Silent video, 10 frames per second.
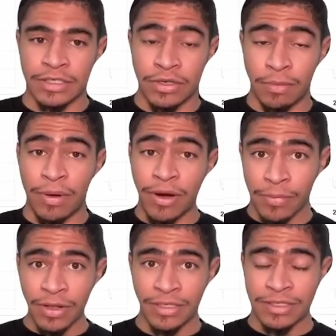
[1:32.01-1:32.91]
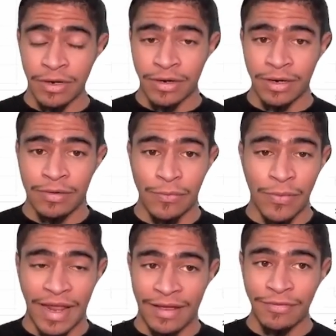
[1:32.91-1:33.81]
So the Parabolic SAR,
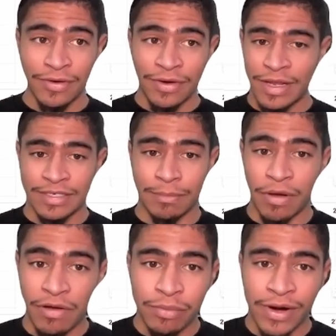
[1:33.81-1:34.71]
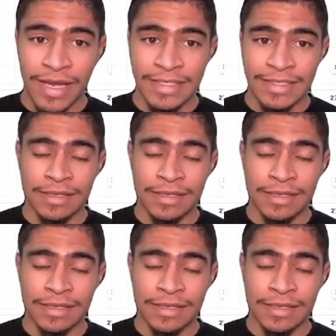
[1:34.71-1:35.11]
whenever it's above price,